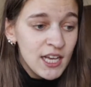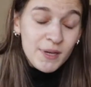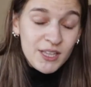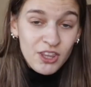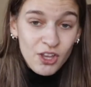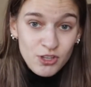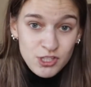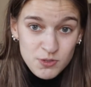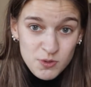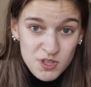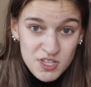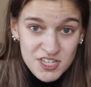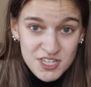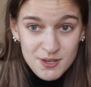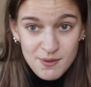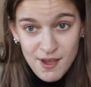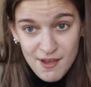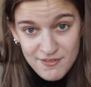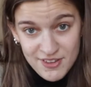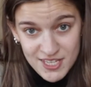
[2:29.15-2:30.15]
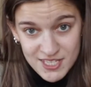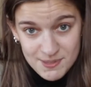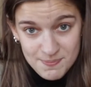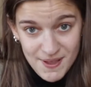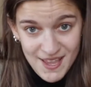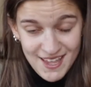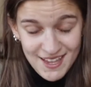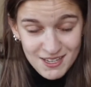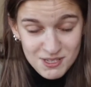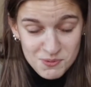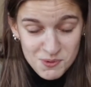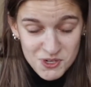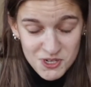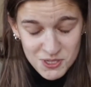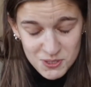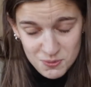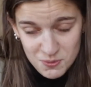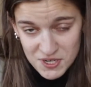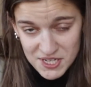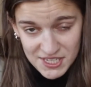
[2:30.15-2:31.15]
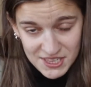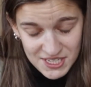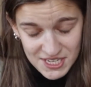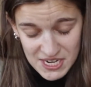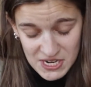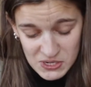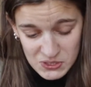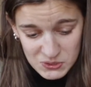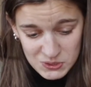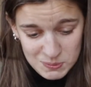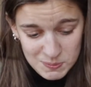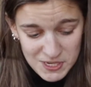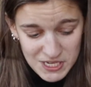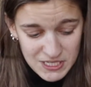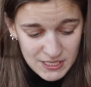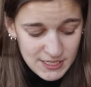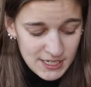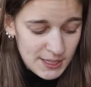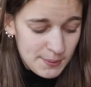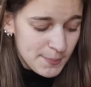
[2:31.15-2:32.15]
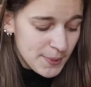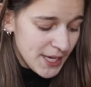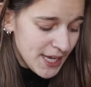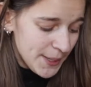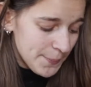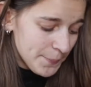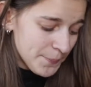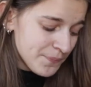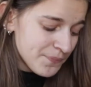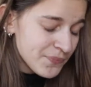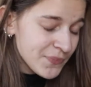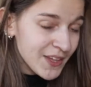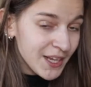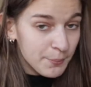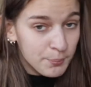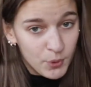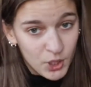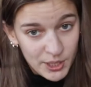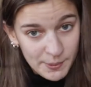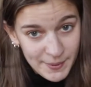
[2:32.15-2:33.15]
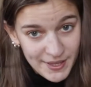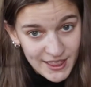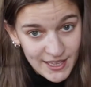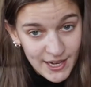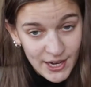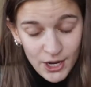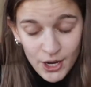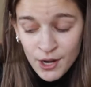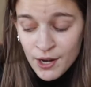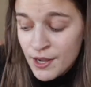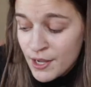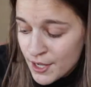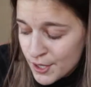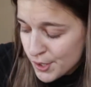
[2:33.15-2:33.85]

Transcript: But those were the two heaviest bags, which is why the handles busted, but Put them in there,